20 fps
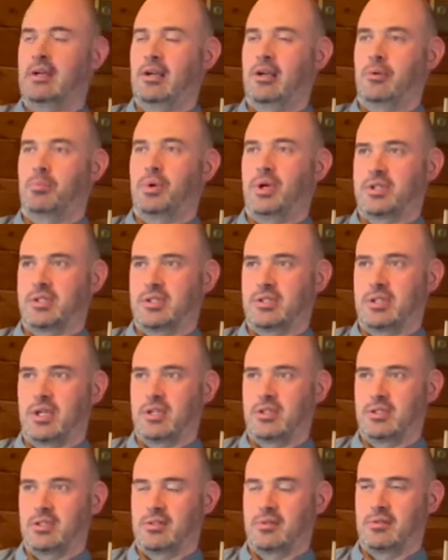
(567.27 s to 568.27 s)

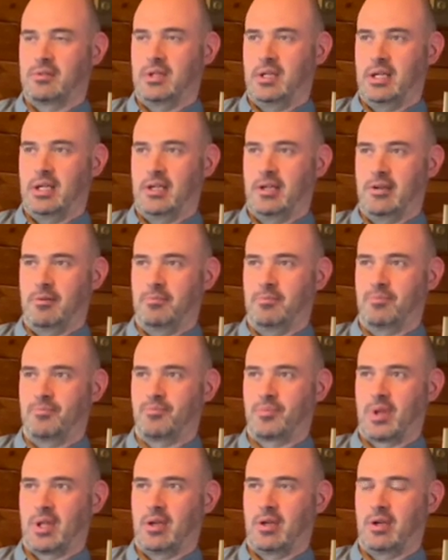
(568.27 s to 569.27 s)
presentation
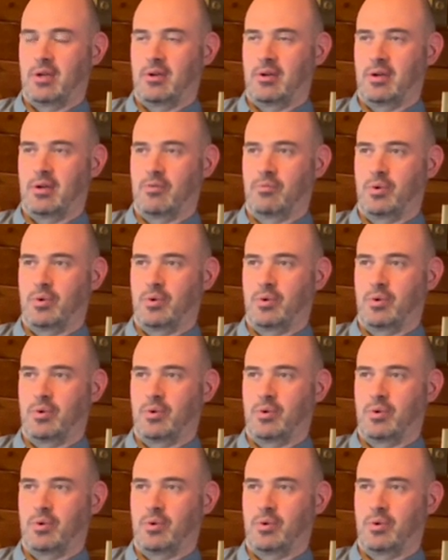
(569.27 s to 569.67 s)
of